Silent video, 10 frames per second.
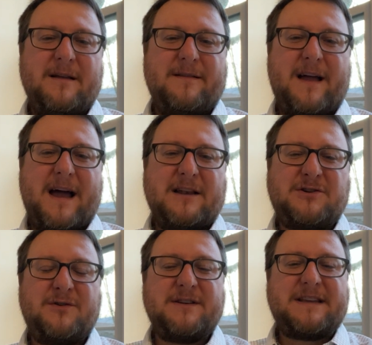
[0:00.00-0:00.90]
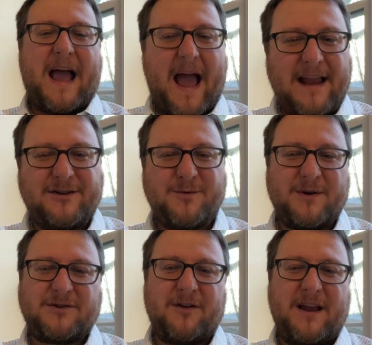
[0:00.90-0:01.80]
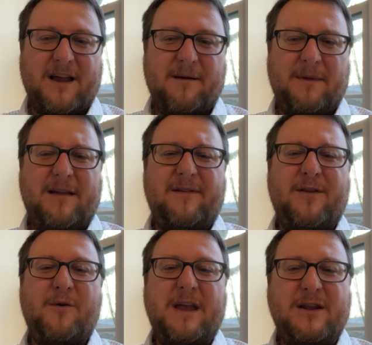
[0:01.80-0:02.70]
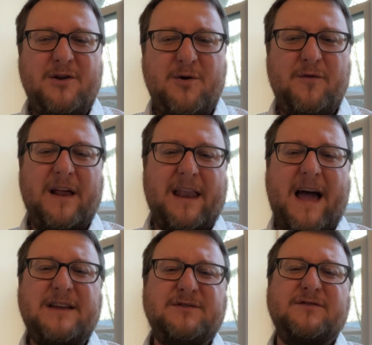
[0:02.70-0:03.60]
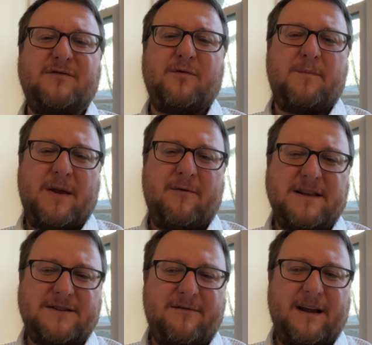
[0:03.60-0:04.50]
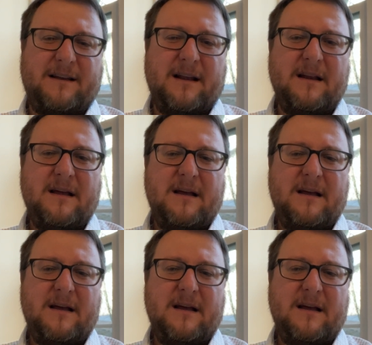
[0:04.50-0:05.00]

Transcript: that Judas had to betray him, even though he knew that Lazarus would be resurrected.